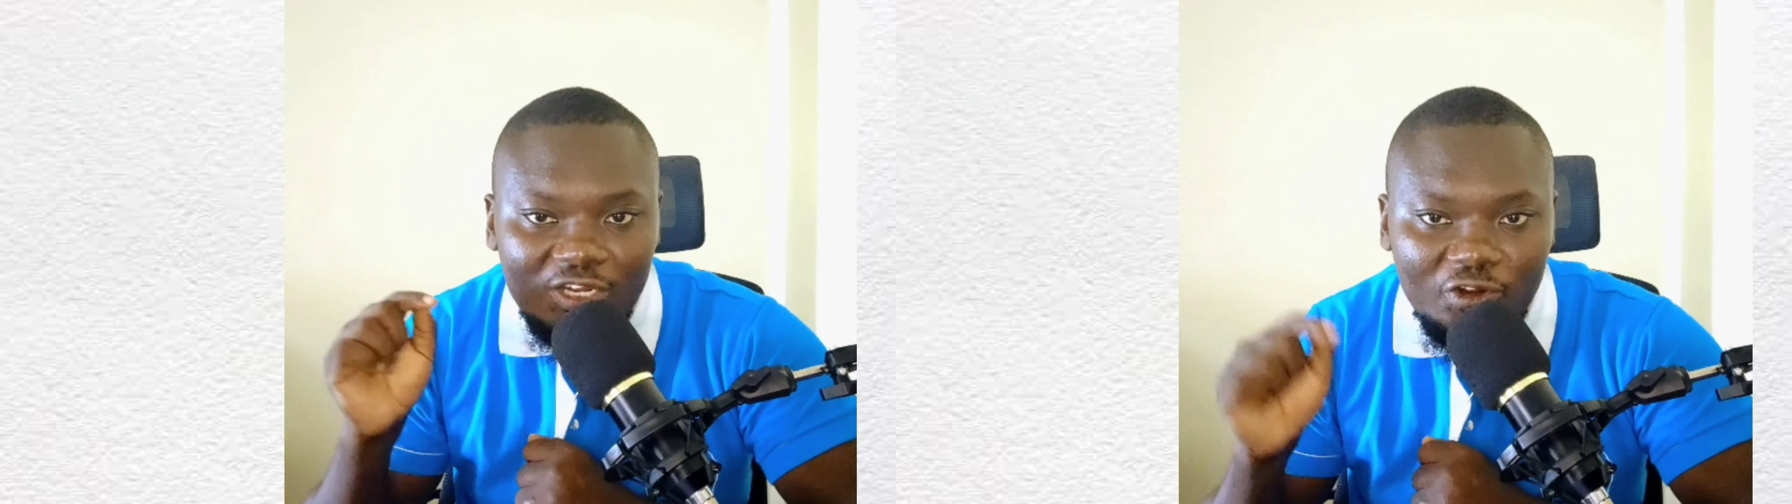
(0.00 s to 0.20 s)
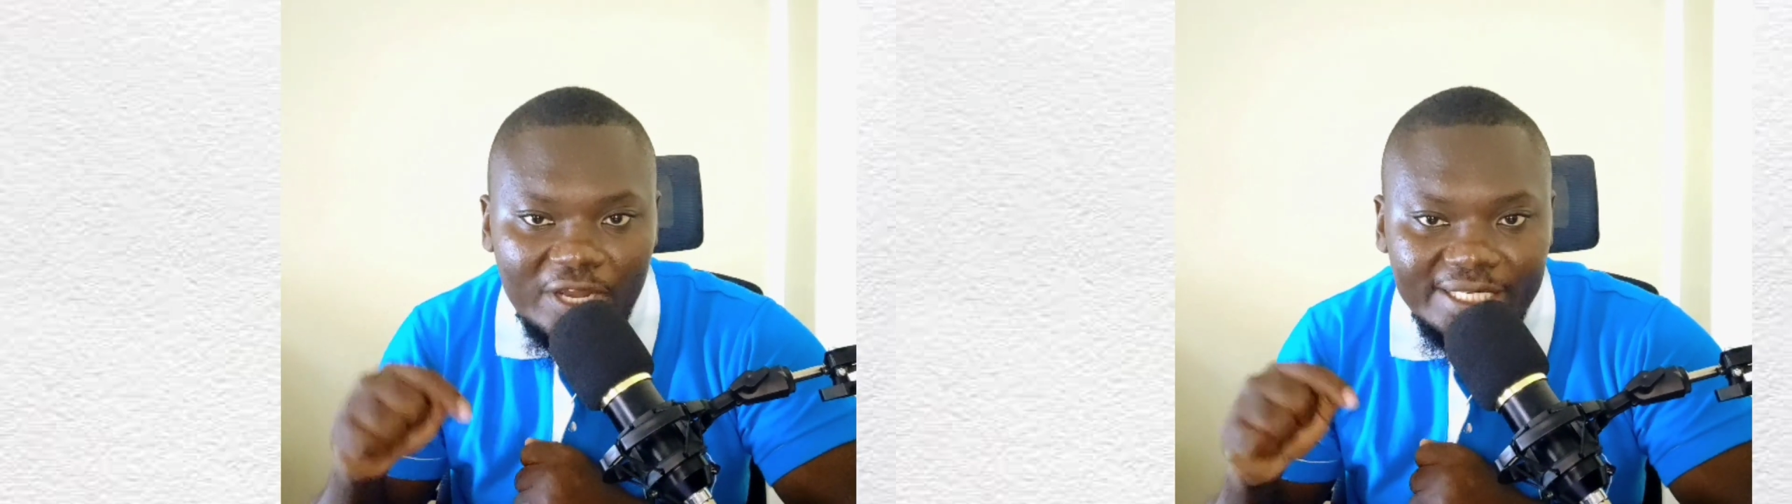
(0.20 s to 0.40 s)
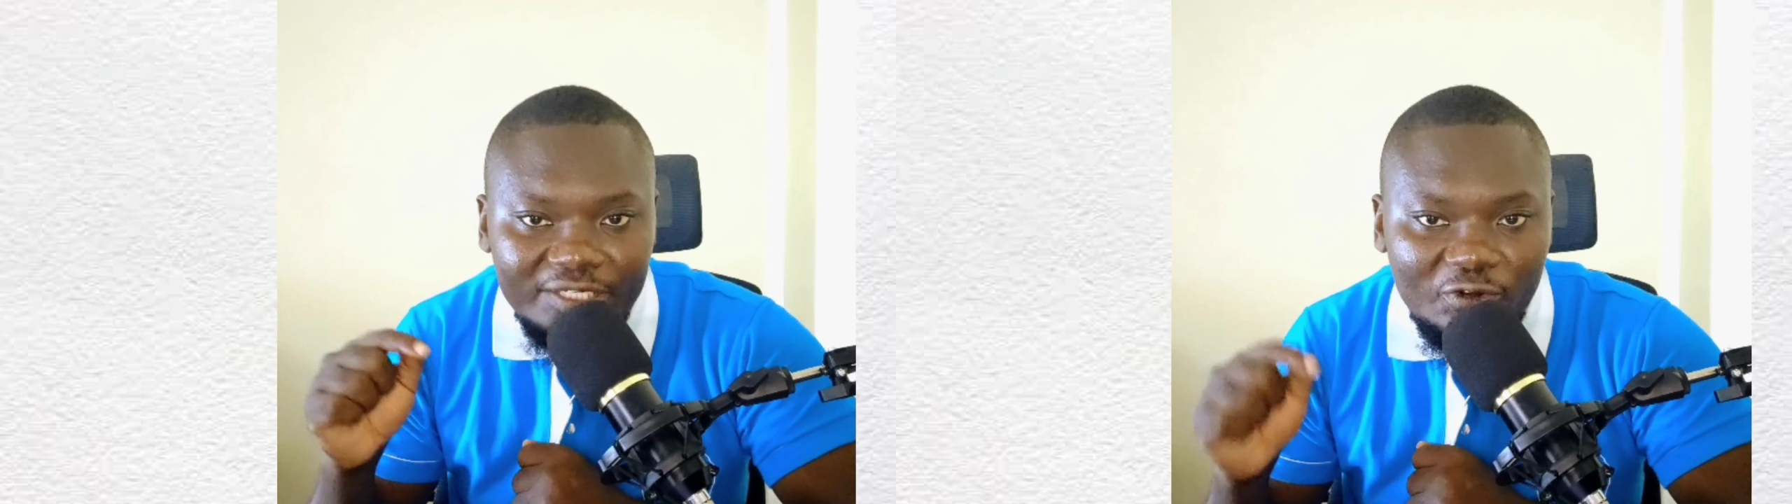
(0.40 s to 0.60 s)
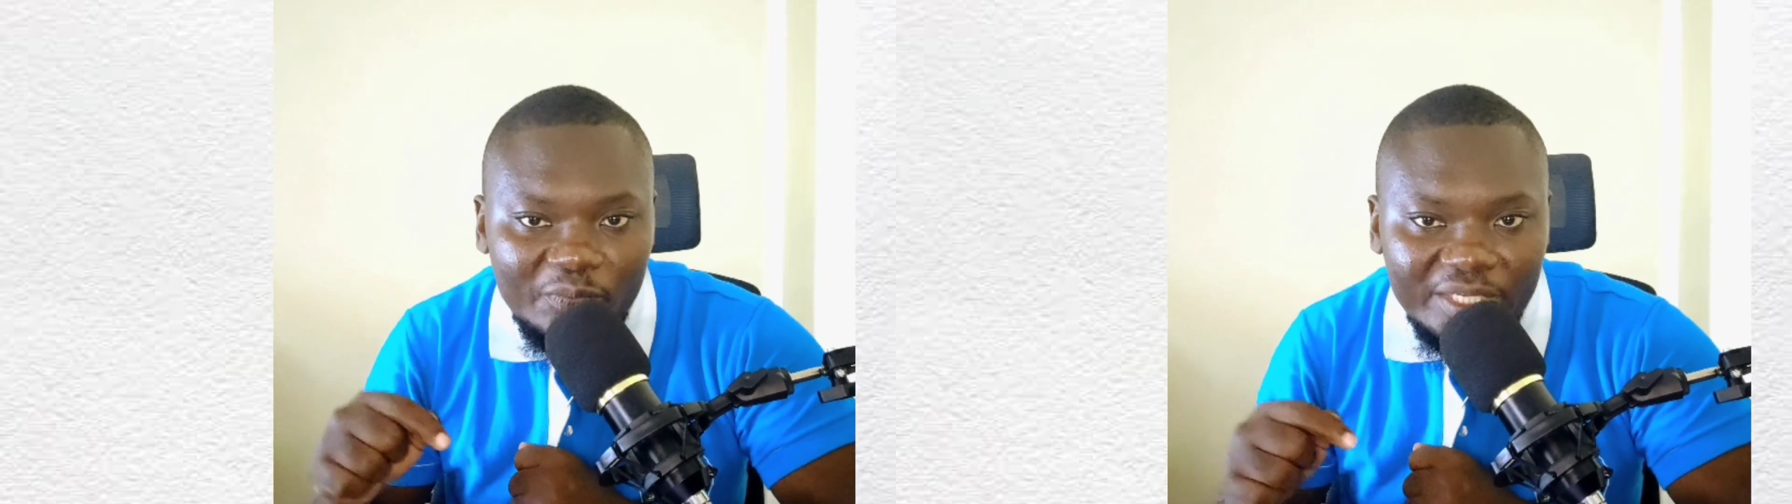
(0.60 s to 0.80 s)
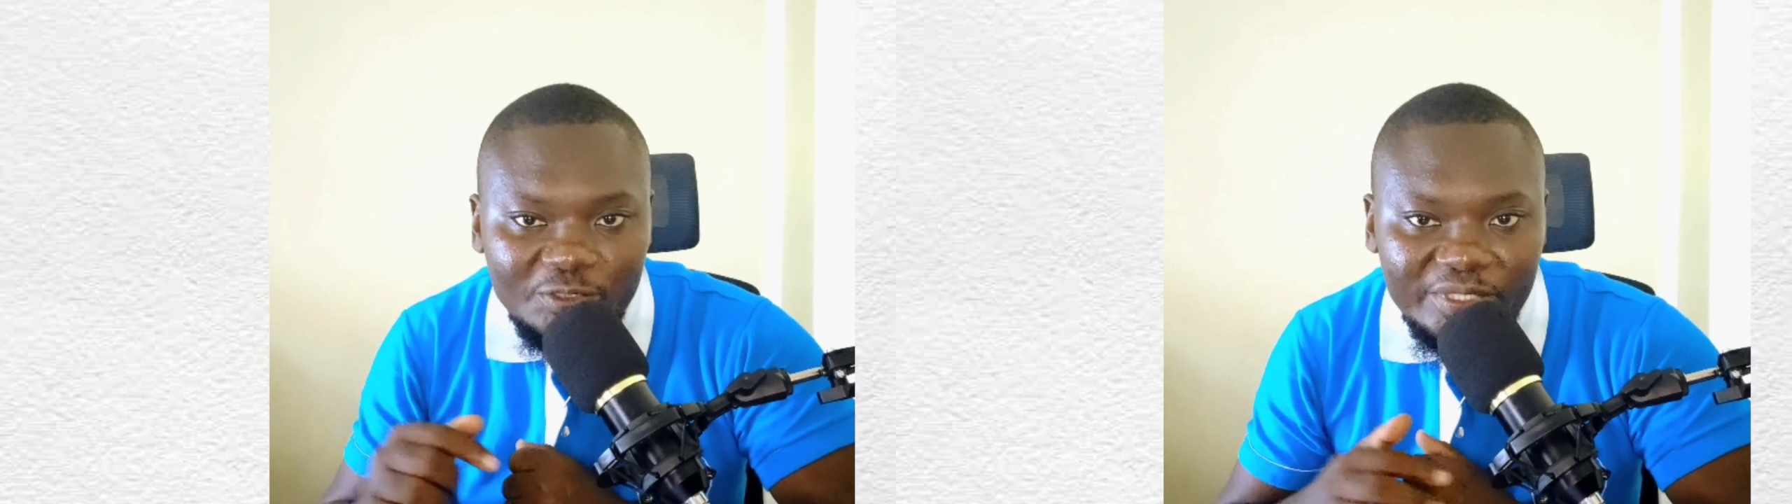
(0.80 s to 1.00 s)
go ahead and
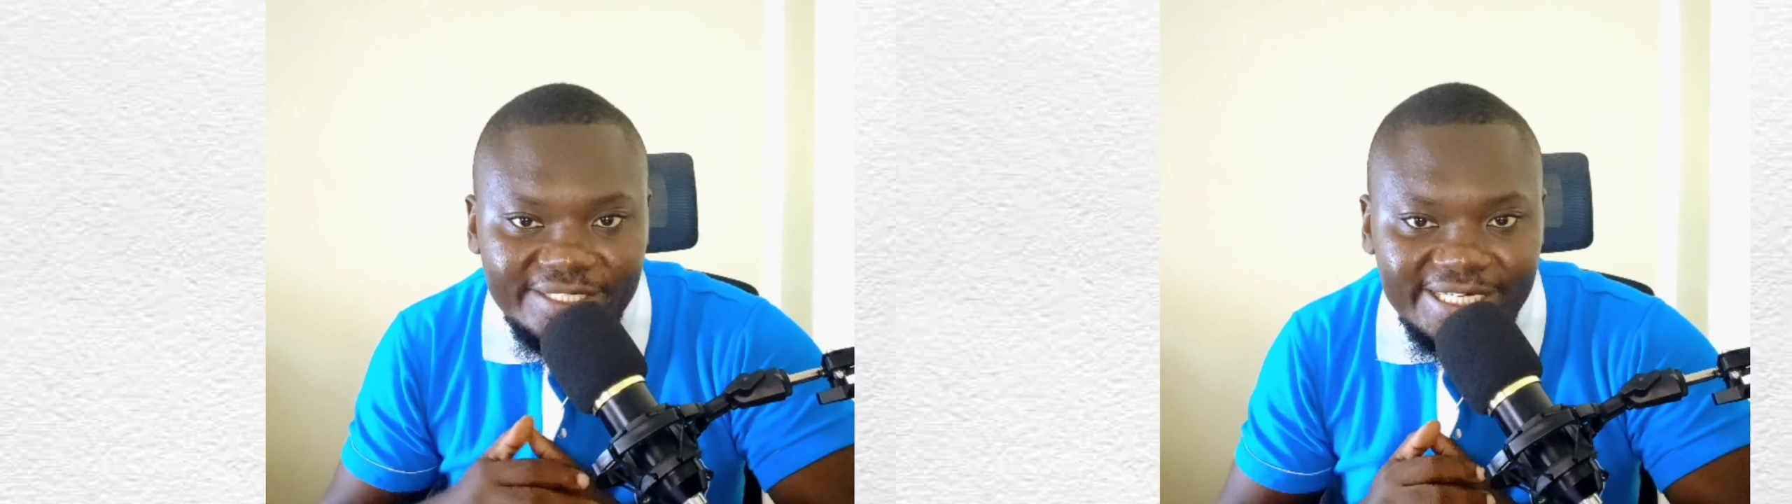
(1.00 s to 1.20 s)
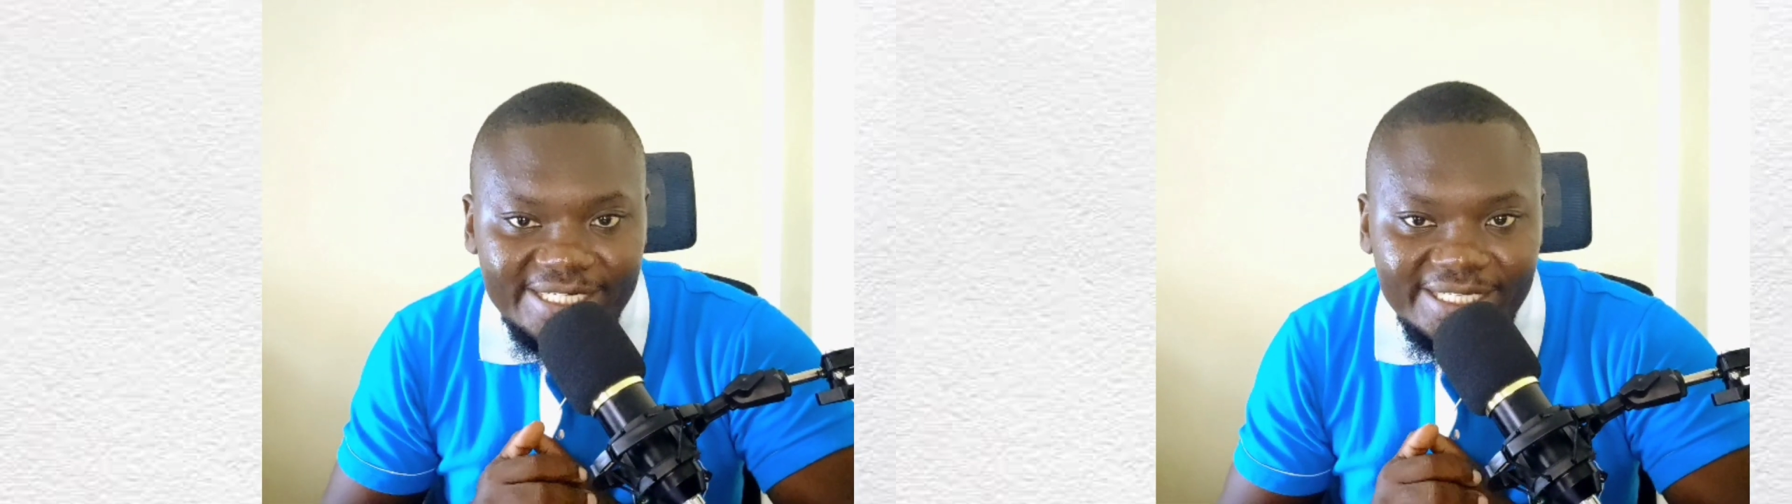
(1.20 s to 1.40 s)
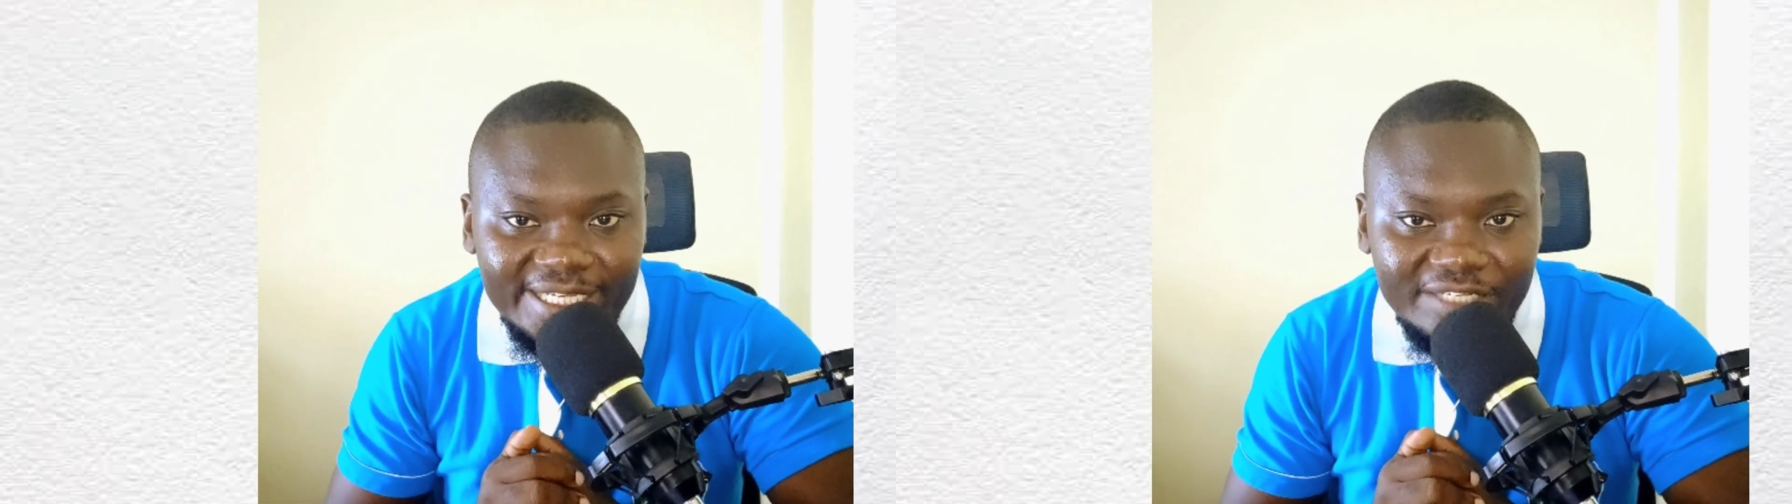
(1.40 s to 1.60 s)
comment with trading.